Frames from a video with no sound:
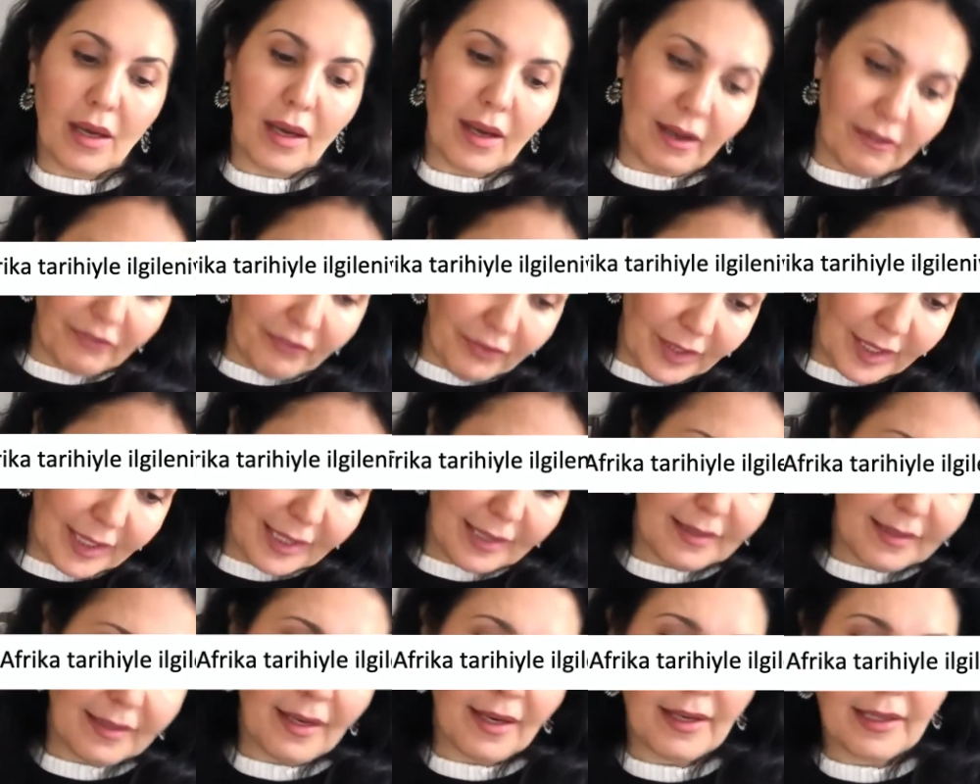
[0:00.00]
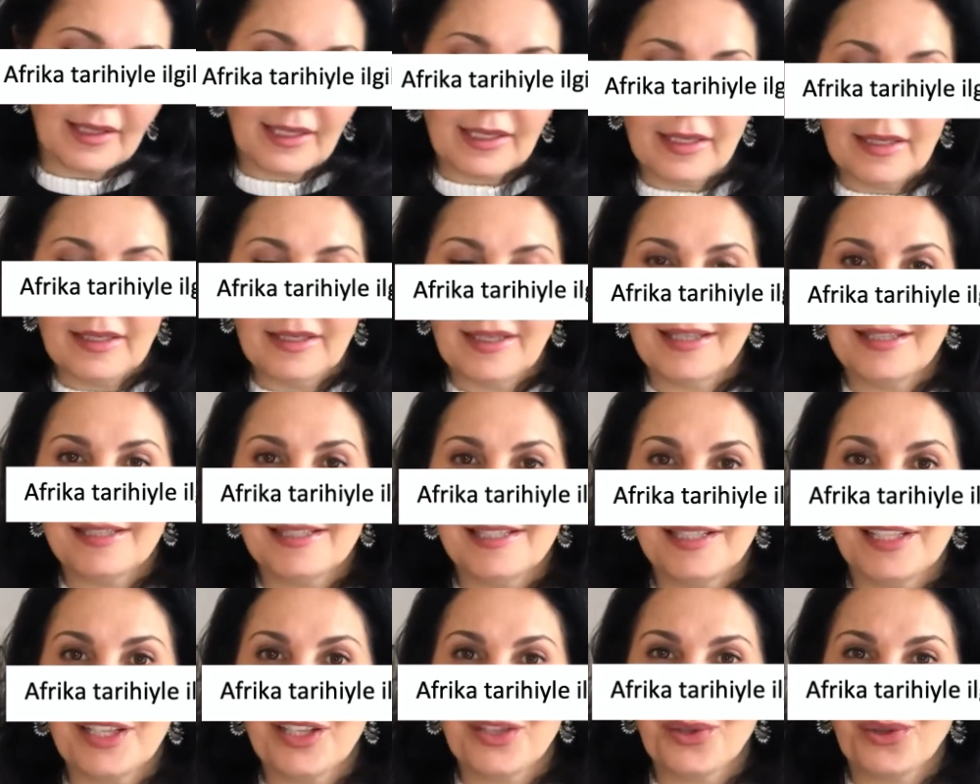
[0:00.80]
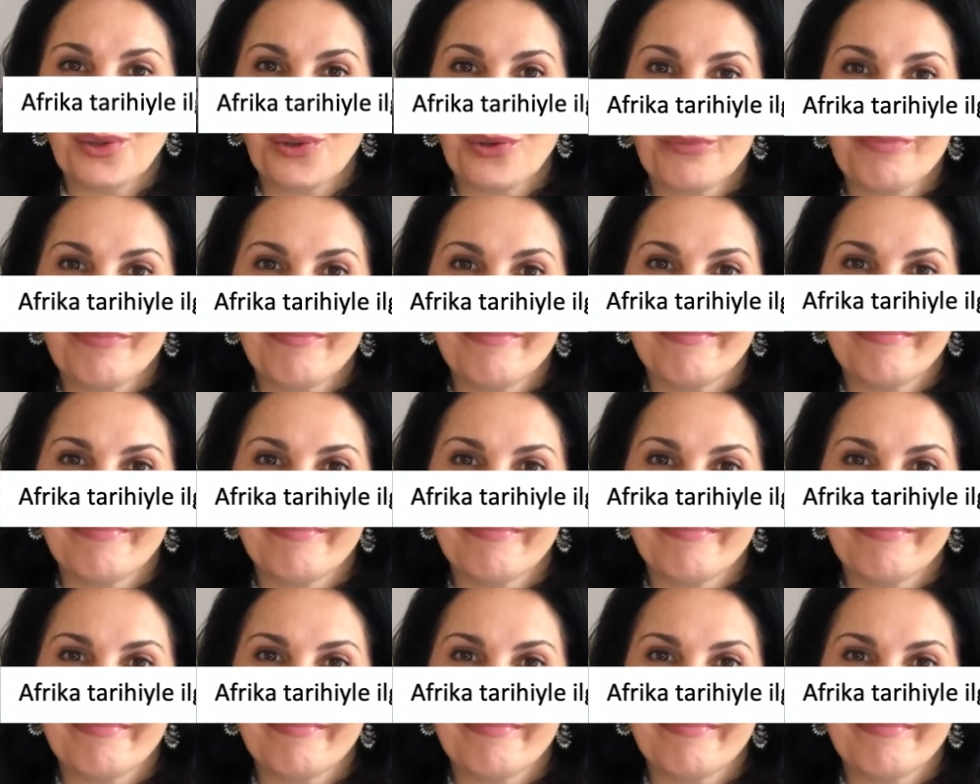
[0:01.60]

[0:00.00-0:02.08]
Afrika tarihiyle ilgileniyorum.